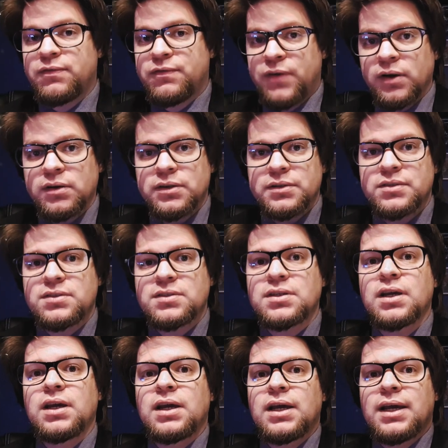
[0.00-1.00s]
fungus
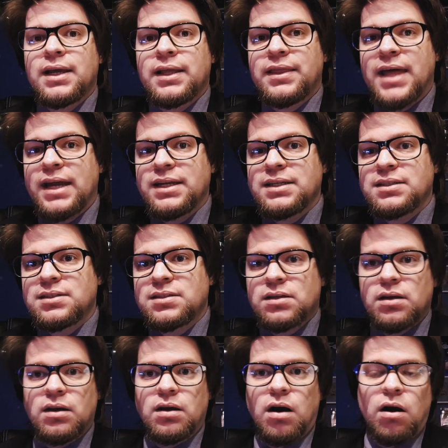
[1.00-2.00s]
that is
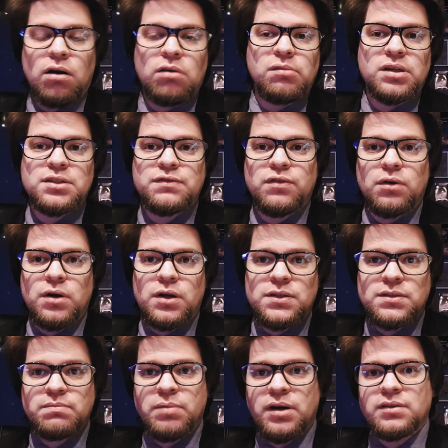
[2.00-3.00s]
harmless for
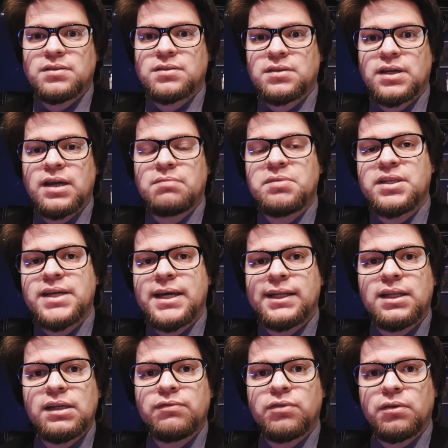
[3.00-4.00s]
us, but can be
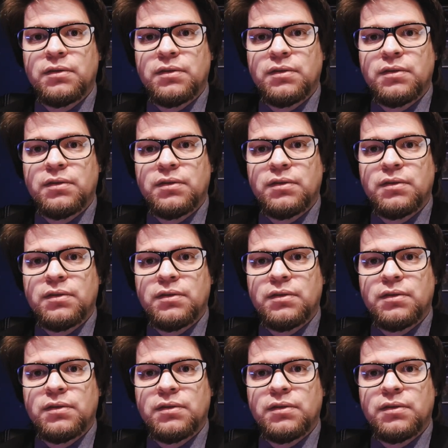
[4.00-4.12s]
deadly for